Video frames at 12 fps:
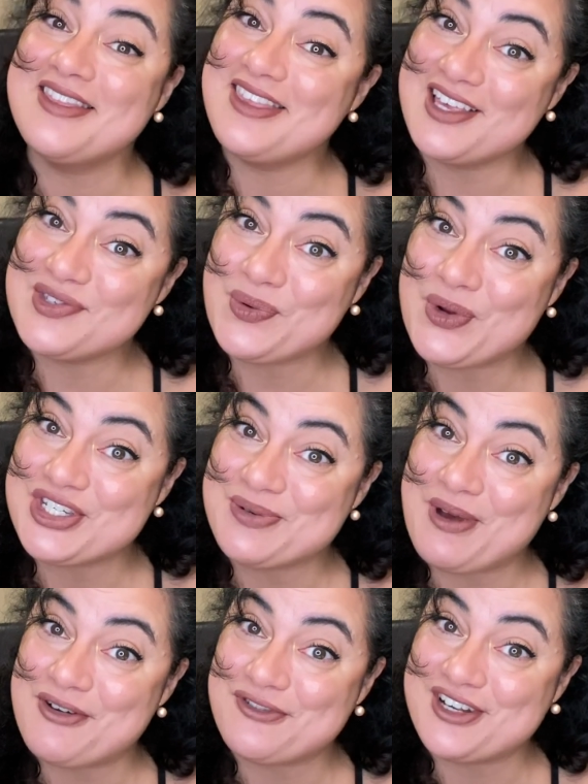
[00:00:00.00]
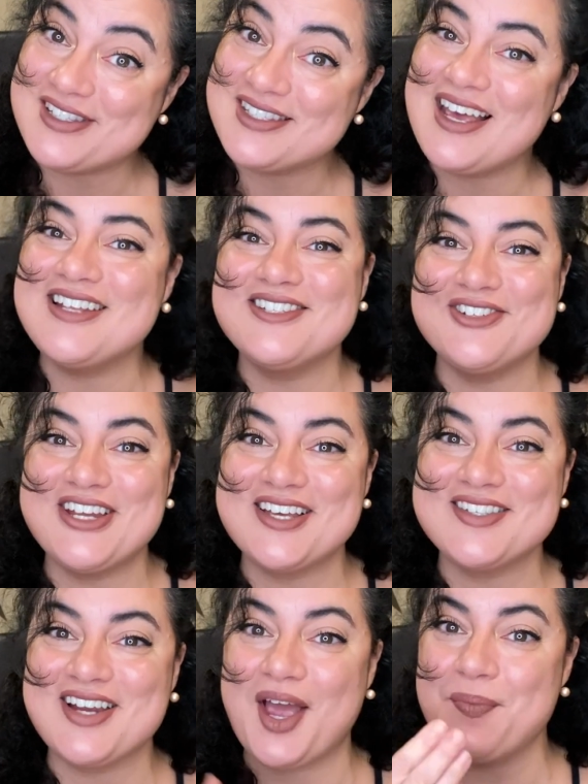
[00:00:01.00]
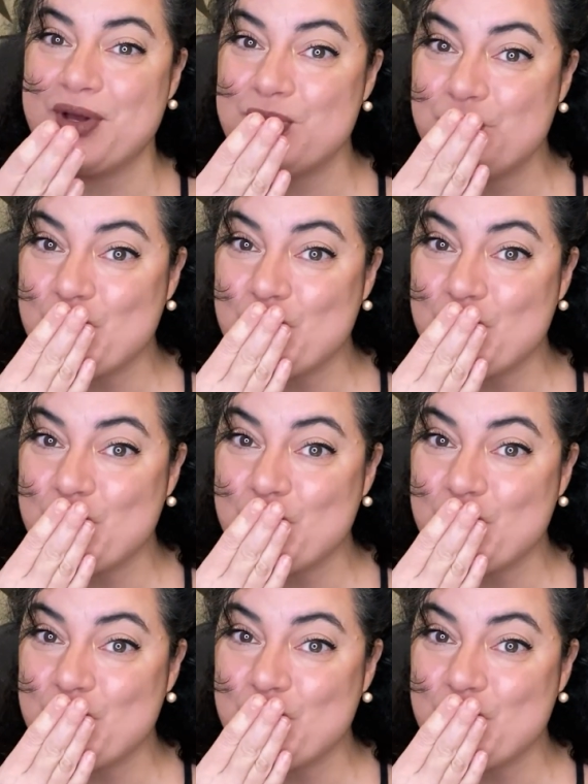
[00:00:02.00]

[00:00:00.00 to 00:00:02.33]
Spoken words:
thanks for watching, my friends. Until next time.